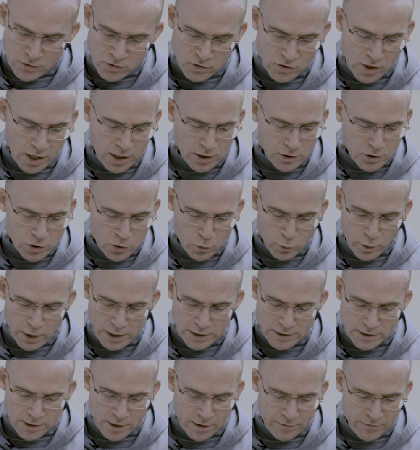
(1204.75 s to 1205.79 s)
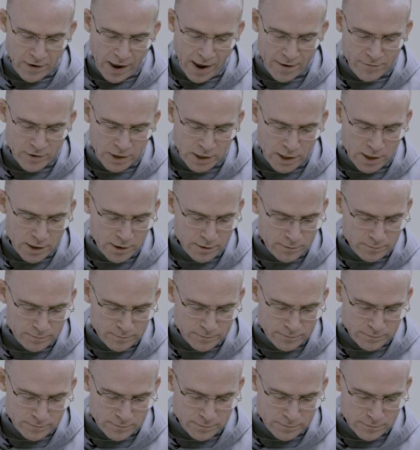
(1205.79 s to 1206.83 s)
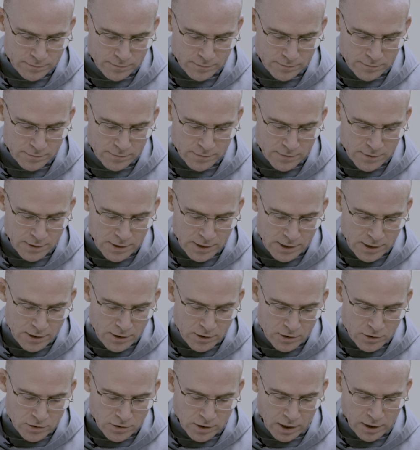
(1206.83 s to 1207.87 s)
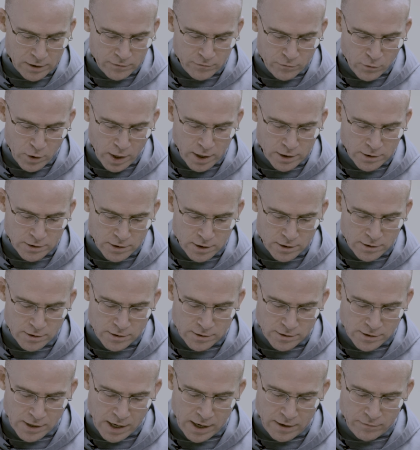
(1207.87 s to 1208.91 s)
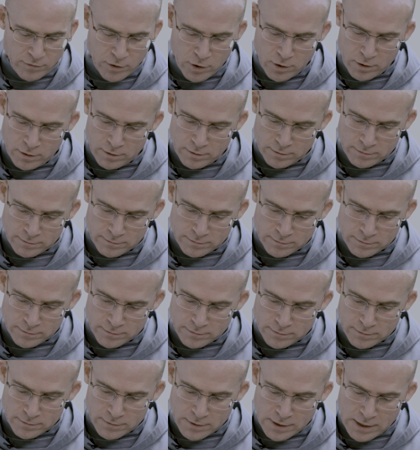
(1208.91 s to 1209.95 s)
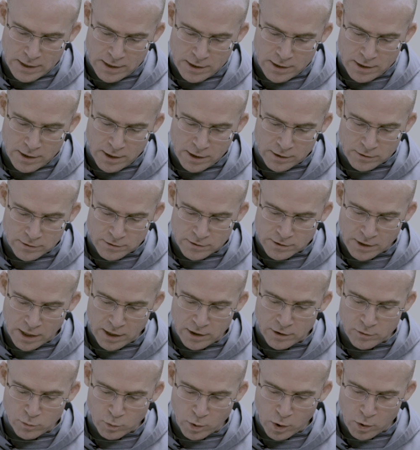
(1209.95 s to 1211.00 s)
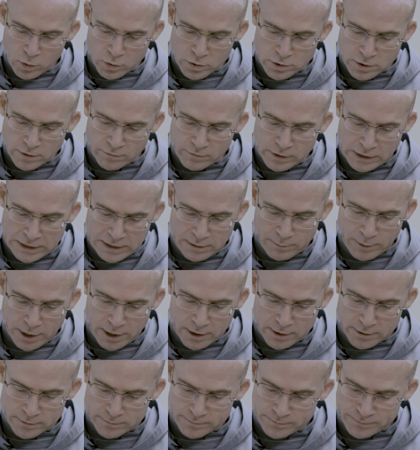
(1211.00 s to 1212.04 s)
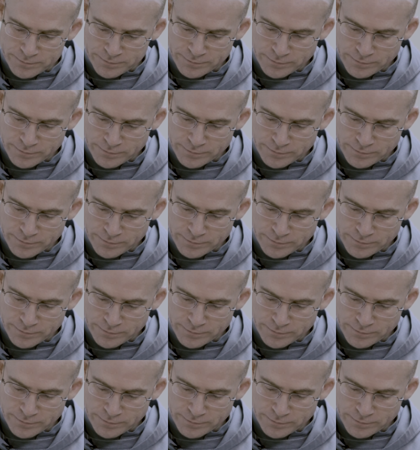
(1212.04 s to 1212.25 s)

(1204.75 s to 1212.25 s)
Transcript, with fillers: Saint Teresa of Avila. St. Francis Xavier, and St. Rose of Lima.